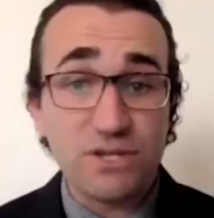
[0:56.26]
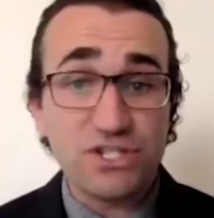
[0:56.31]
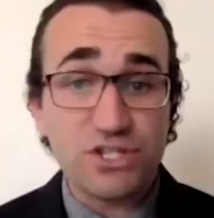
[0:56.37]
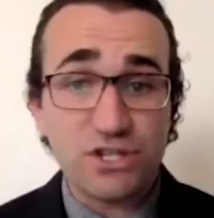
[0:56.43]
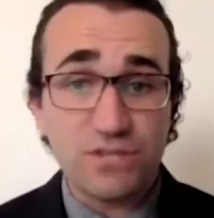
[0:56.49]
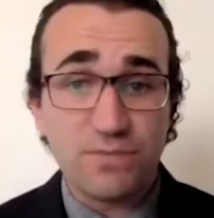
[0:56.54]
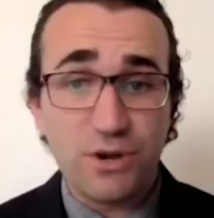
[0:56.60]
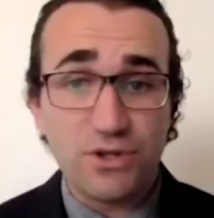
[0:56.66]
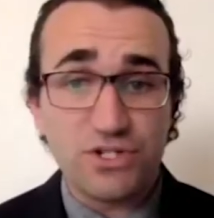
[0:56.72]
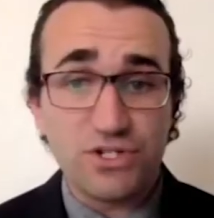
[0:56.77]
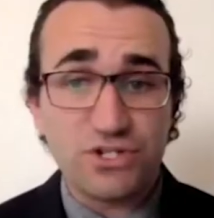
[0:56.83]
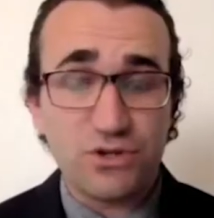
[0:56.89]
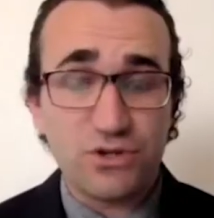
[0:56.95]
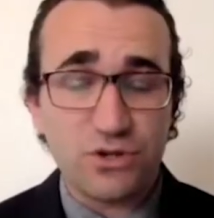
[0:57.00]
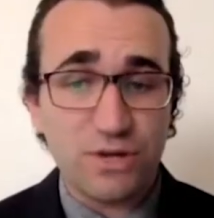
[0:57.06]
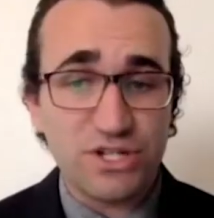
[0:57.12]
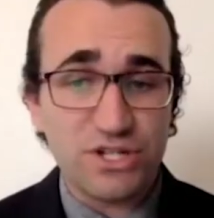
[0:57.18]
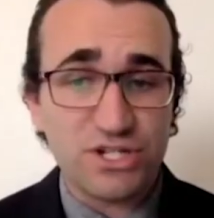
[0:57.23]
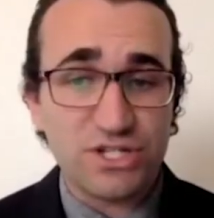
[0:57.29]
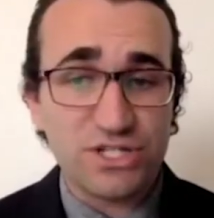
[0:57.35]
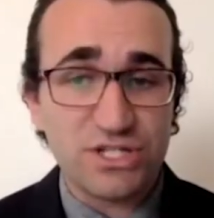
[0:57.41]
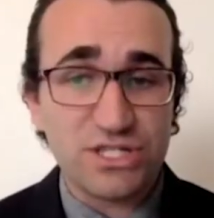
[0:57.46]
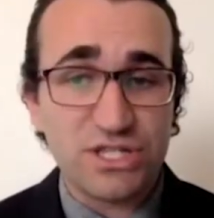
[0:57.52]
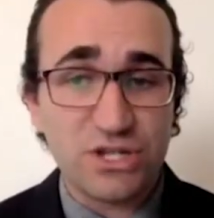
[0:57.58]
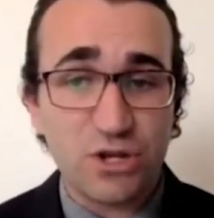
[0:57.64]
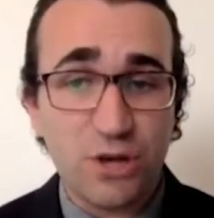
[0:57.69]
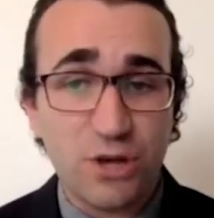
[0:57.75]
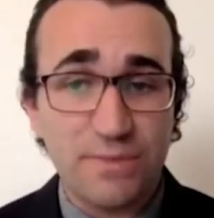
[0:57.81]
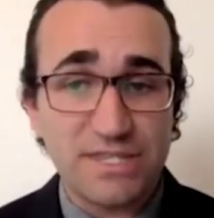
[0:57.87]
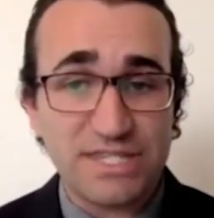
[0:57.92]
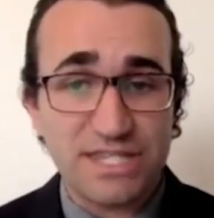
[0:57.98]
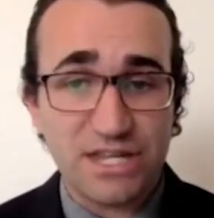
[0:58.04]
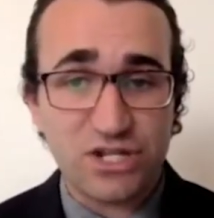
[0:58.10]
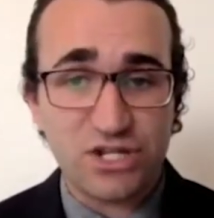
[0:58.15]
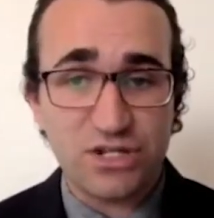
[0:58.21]
you can post your questions in the comment
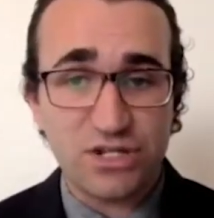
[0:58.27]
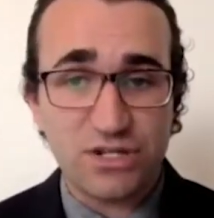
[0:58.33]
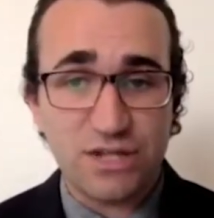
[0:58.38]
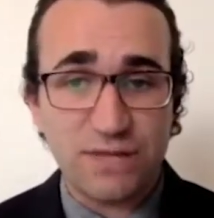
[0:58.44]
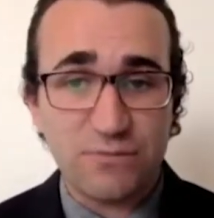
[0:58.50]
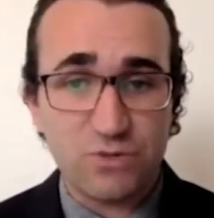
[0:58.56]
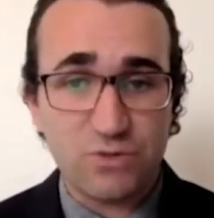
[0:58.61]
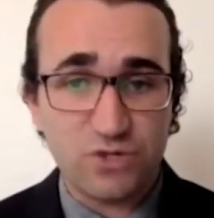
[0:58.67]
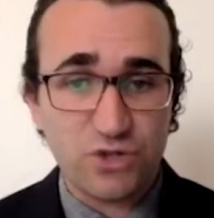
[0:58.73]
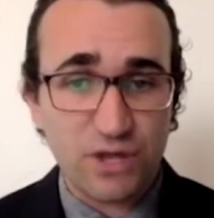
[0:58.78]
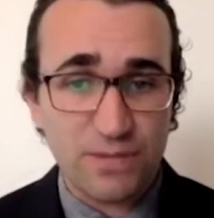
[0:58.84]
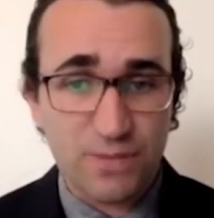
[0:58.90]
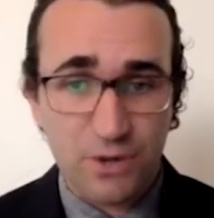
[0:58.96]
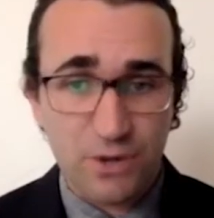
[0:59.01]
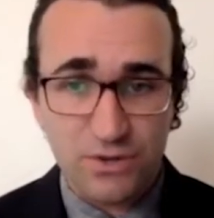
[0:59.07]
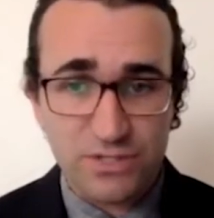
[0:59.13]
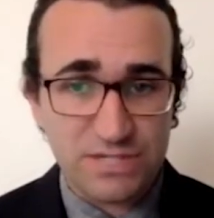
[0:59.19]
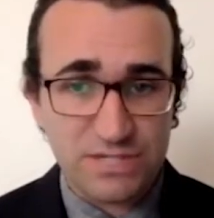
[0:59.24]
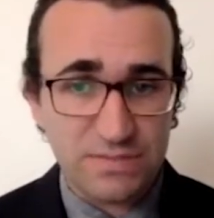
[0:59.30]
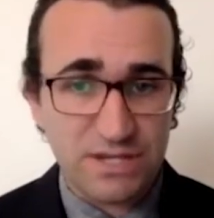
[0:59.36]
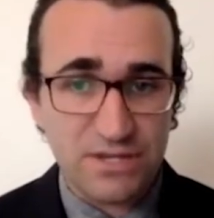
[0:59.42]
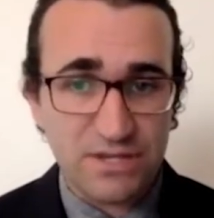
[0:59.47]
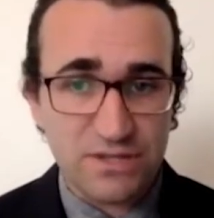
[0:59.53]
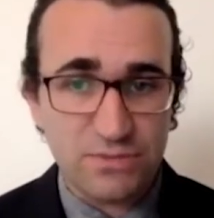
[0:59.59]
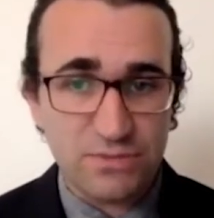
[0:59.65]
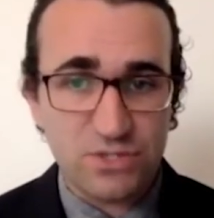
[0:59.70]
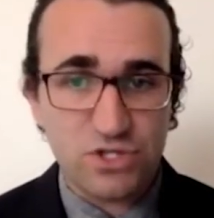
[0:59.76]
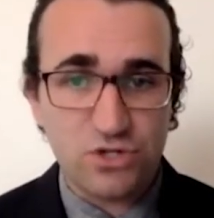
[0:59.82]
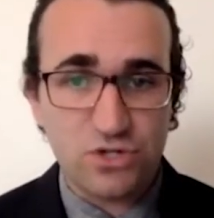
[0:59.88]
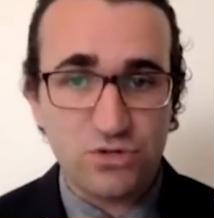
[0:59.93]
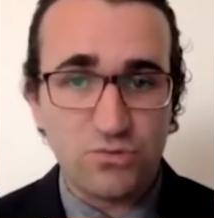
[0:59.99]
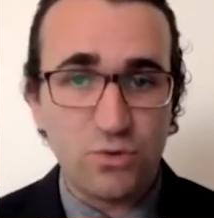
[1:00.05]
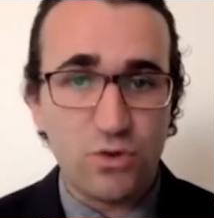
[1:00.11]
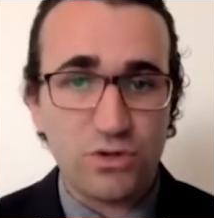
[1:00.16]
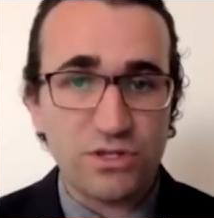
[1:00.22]
section and we'll try and pose as many of them to
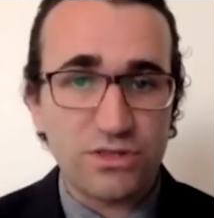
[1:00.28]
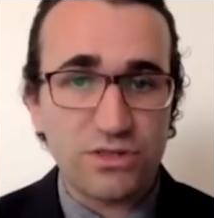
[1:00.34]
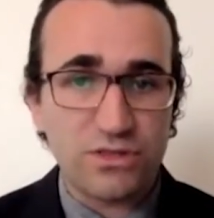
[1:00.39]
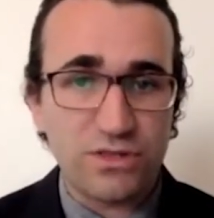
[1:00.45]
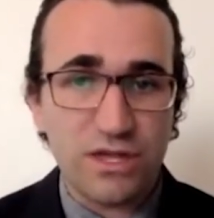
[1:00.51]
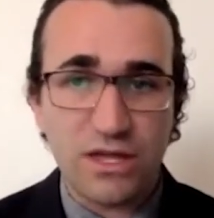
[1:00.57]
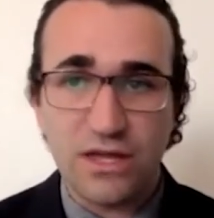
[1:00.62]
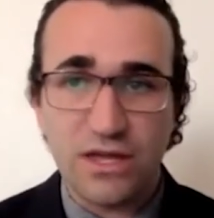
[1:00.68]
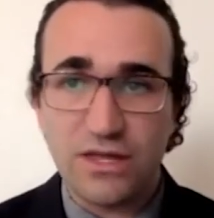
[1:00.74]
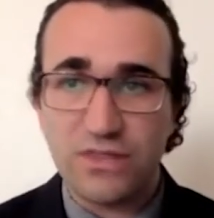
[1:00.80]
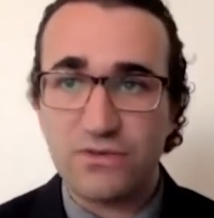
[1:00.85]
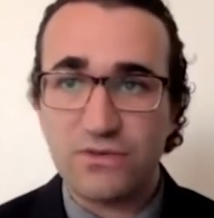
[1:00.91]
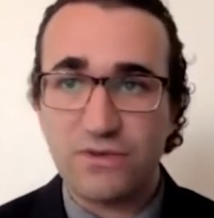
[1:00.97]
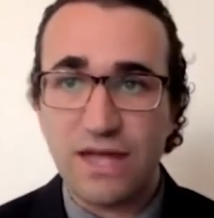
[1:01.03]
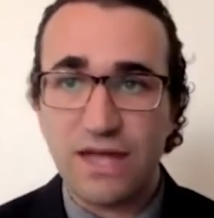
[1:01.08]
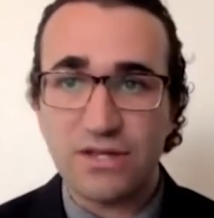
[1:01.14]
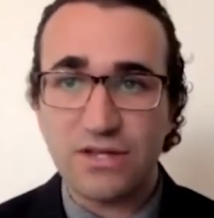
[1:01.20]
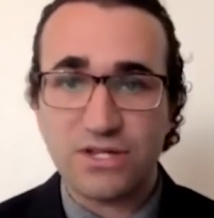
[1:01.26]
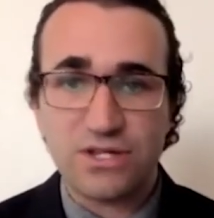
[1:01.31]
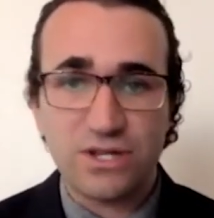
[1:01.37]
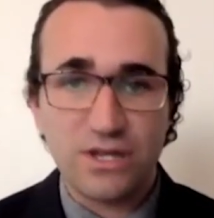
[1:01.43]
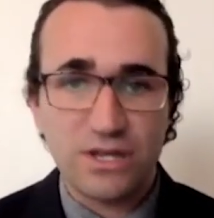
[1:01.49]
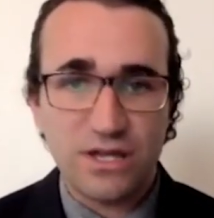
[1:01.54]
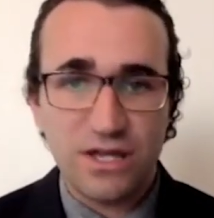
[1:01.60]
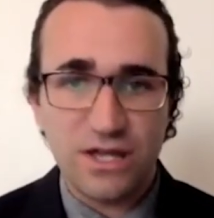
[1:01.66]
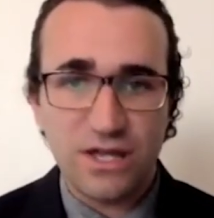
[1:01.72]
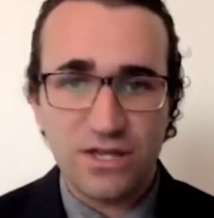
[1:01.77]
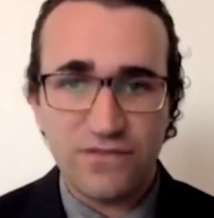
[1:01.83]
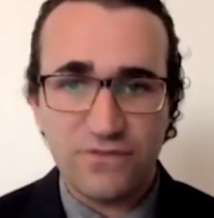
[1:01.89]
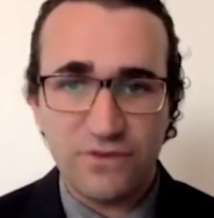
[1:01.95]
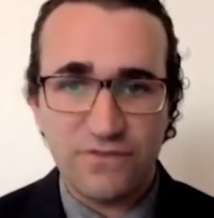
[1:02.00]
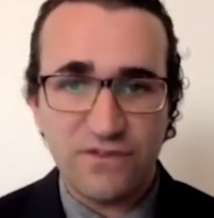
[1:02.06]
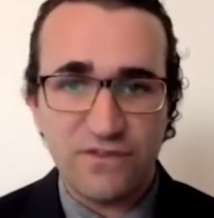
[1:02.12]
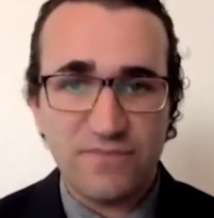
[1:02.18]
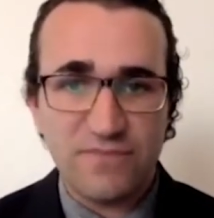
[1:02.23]
Morgan throughout the
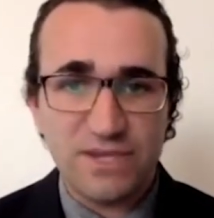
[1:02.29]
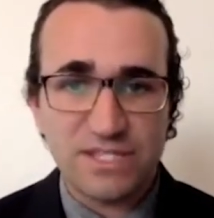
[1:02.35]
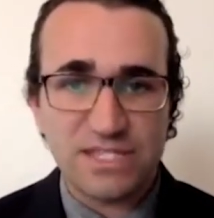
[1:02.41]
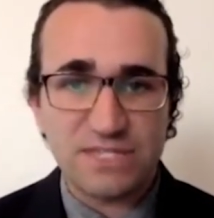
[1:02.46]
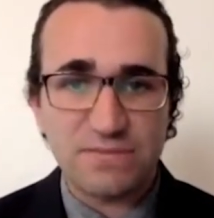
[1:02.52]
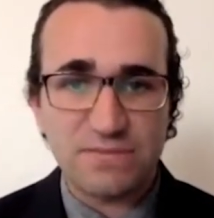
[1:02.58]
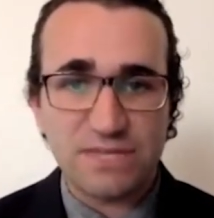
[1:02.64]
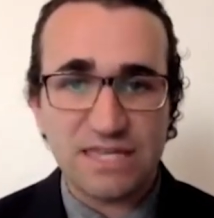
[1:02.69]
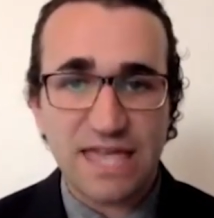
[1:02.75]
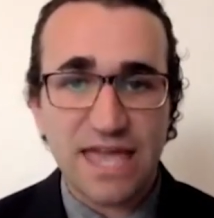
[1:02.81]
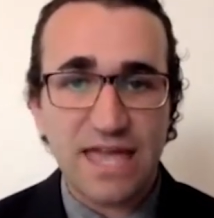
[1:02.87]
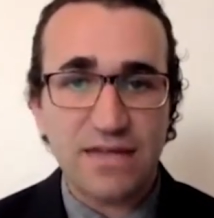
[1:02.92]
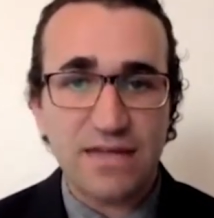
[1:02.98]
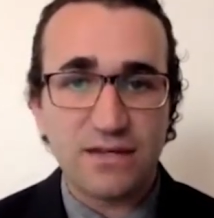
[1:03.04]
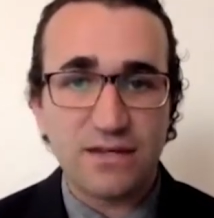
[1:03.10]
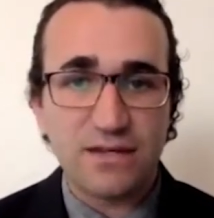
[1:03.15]
45 minutes as we can.